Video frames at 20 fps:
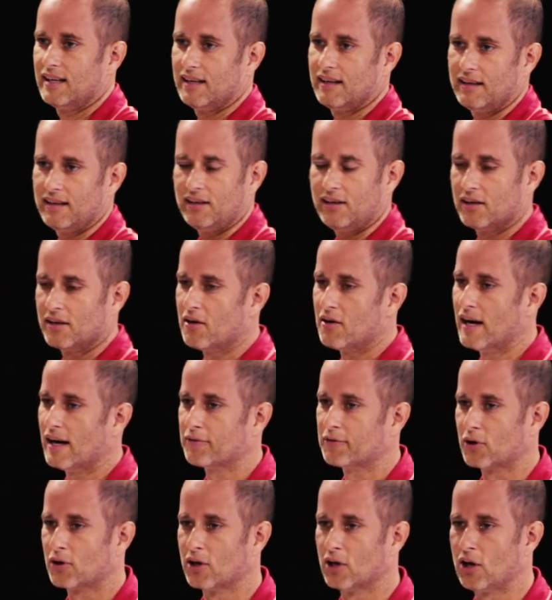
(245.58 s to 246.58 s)
you know,
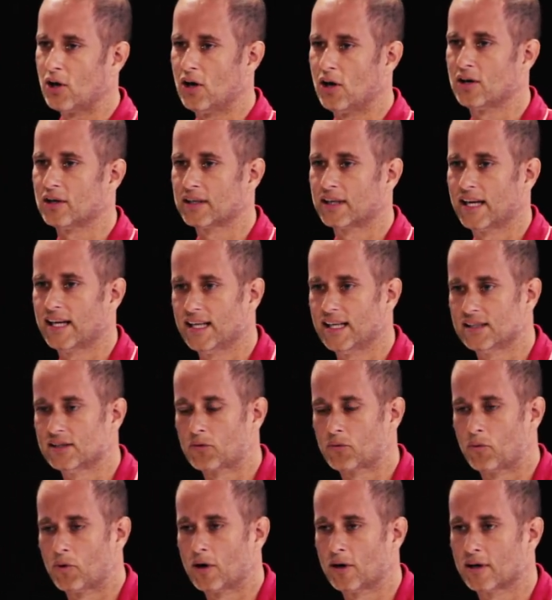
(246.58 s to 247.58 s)
after a long
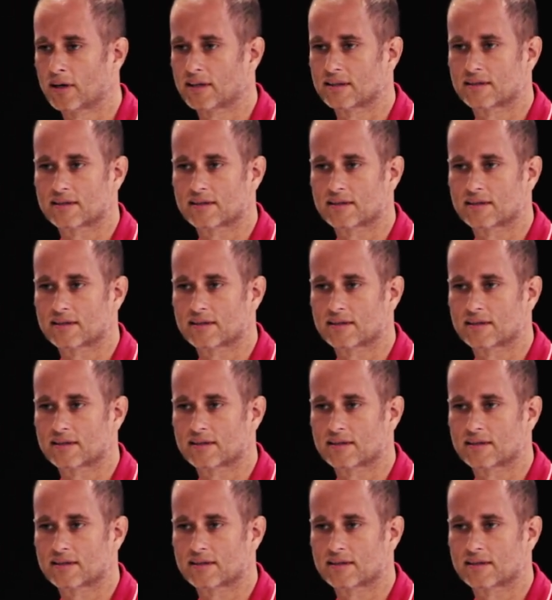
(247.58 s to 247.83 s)
day's work,